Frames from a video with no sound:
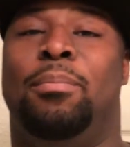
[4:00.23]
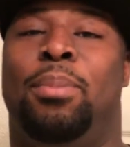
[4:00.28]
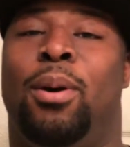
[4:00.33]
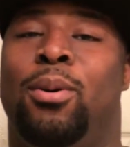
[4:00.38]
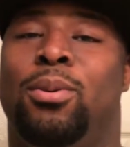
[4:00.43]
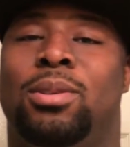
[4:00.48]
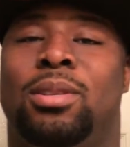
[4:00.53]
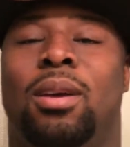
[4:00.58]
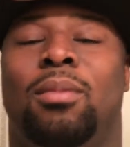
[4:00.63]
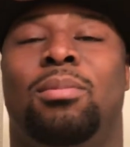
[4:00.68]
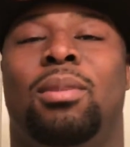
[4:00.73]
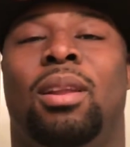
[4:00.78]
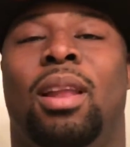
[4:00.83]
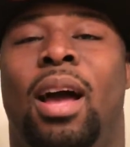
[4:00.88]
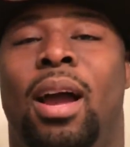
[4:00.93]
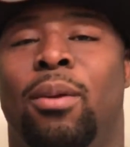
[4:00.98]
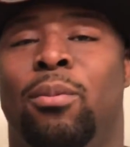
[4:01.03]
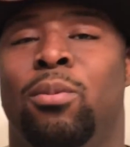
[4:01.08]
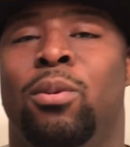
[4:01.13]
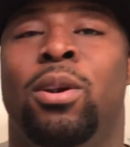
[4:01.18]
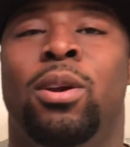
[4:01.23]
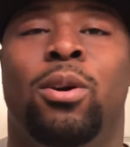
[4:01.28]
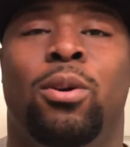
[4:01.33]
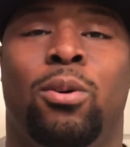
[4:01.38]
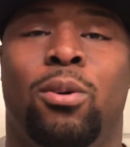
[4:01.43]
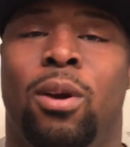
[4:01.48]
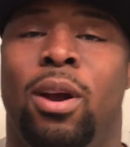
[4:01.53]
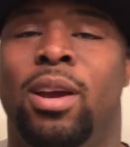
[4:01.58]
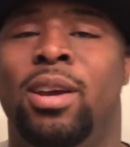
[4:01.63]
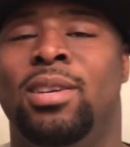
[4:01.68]
posts something like
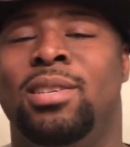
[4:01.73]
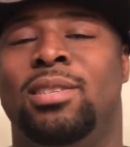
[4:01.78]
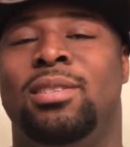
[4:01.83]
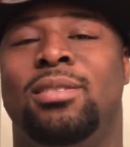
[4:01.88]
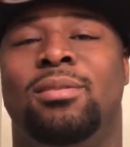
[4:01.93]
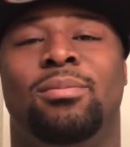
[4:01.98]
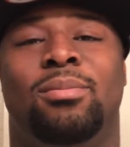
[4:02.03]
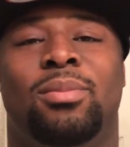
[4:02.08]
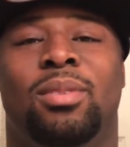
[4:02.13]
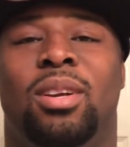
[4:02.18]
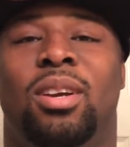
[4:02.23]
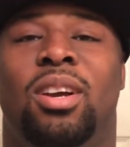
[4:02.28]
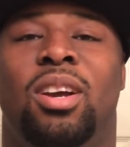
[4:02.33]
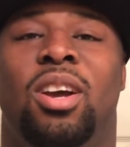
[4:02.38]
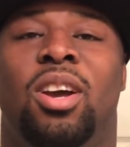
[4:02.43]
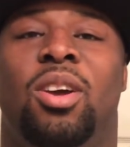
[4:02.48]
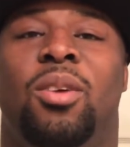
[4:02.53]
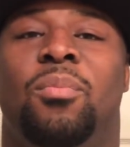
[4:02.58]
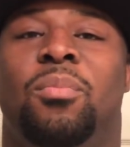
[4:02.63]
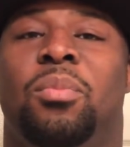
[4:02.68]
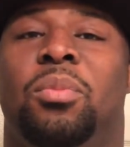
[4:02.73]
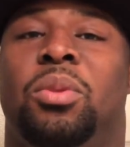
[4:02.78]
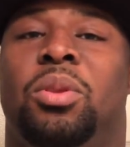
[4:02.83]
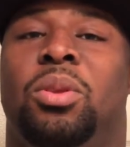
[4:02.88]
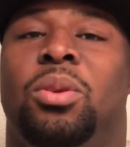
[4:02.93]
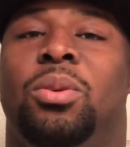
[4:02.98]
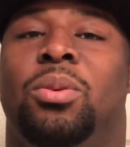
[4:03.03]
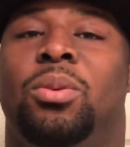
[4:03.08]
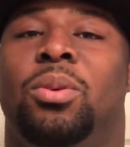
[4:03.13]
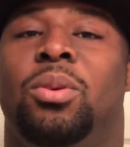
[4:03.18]
real crazy,
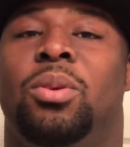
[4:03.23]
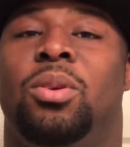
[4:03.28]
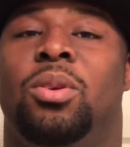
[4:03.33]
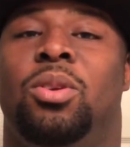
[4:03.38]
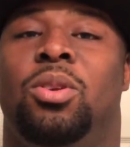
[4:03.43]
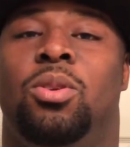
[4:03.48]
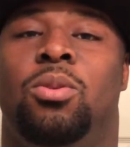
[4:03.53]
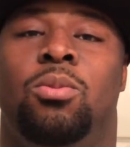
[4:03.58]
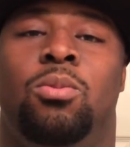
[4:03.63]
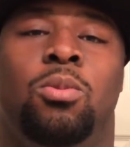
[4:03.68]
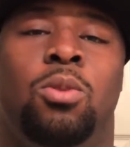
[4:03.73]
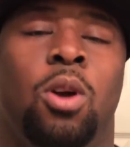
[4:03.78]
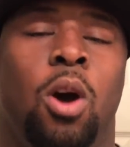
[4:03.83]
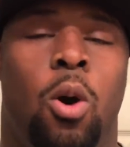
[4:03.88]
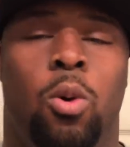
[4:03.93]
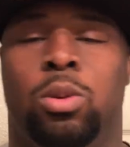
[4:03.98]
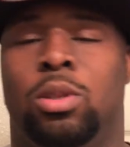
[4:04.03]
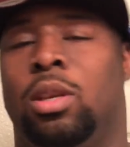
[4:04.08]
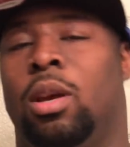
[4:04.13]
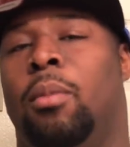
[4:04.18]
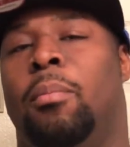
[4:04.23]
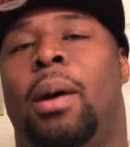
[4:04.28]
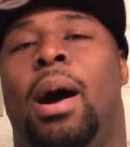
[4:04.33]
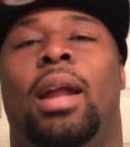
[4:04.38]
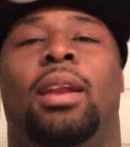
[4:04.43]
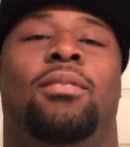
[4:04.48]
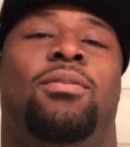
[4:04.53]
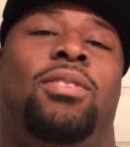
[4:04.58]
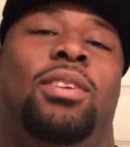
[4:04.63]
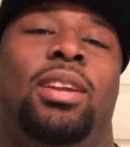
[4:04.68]
you know
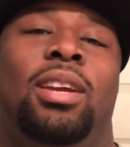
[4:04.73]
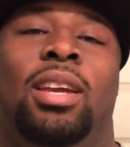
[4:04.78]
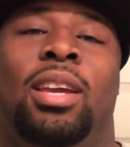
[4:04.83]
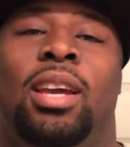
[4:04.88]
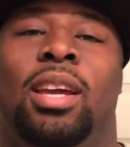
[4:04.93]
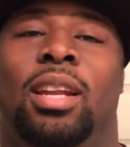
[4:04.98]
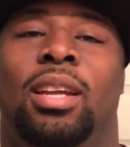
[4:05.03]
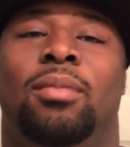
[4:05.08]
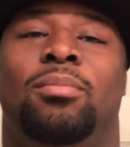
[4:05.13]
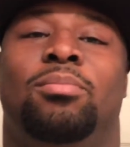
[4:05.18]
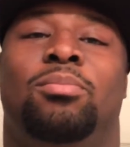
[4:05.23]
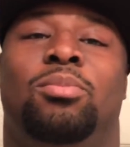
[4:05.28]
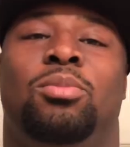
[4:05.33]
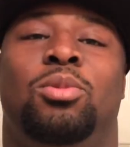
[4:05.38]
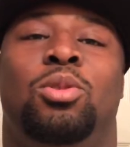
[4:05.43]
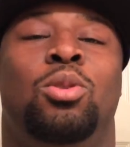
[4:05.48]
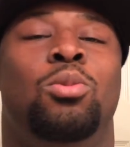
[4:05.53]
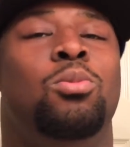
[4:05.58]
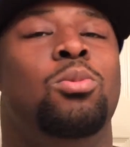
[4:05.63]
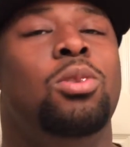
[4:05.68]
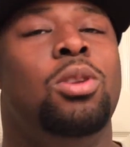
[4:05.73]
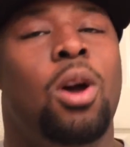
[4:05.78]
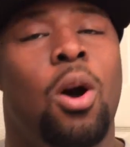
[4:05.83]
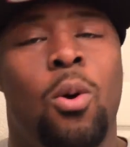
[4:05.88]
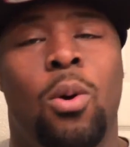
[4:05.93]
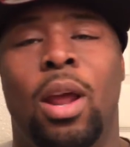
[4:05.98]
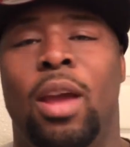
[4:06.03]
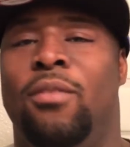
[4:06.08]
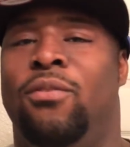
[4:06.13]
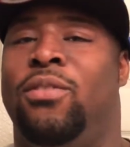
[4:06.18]
somebody finna get it. You
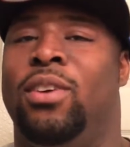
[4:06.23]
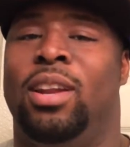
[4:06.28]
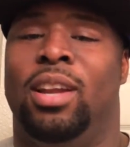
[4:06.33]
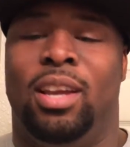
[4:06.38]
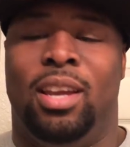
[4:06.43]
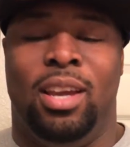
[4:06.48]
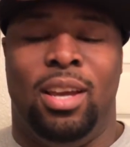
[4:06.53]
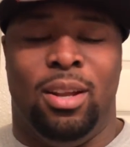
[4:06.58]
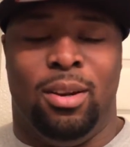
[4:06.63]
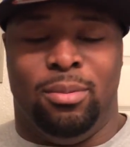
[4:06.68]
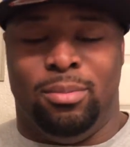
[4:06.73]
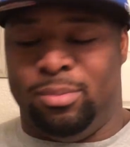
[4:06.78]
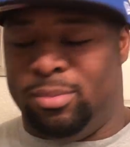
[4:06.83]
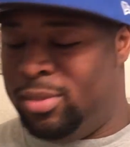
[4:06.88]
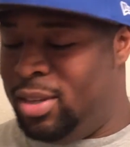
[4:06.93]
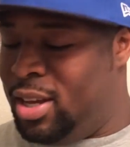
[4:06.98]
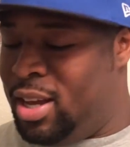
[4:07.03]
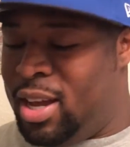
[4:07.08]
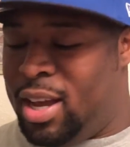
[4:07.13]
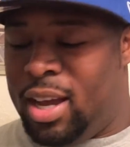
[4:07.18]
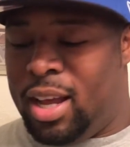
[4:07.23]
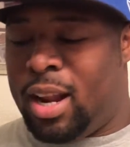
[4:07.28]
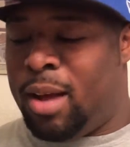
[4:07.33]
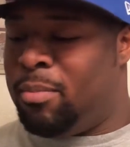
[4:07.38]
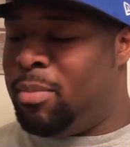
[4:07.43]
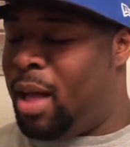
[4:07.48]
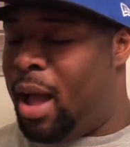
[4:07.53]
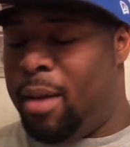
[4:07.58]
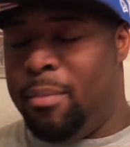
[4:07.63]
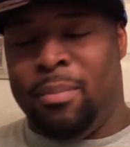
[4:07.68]
know they finna get them. And
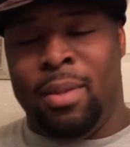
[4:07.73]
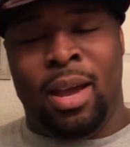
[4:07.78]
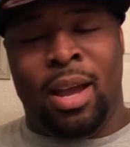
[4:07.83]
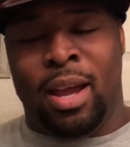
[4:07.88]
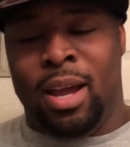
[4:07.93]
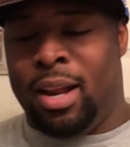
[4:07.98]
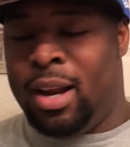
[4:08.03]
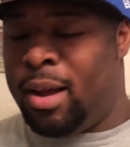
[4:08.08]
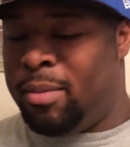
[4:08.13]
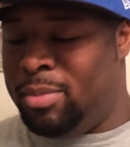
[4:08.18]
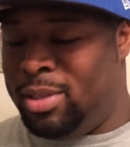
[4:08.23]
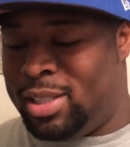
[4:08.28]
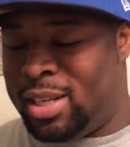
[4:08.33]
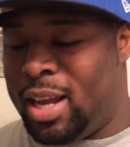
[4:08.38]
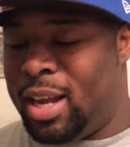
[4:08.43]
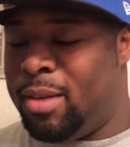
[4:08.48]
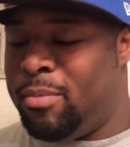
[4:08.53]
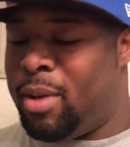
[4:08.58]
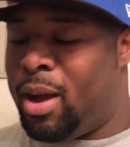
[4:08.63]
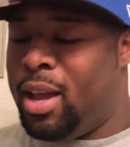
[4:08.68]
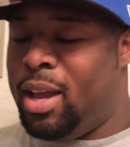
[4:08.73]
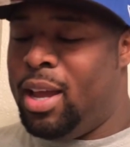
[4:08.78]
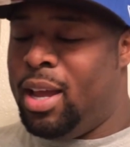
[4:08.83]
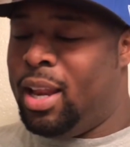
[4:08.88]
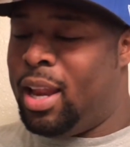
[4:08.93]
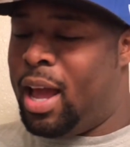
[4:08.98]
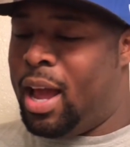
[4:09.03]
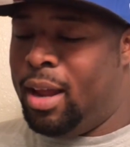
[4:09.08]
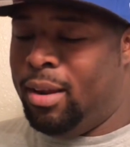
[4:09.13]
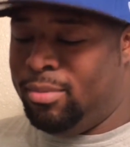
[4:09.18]
I'm like, man, I be shaking my
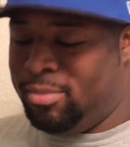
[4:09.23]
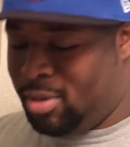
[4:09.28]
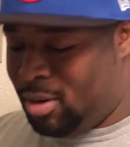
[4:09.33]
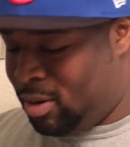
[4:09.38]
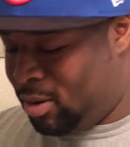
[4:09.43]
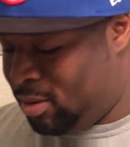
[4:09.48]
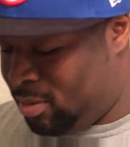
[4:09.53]
head like, hold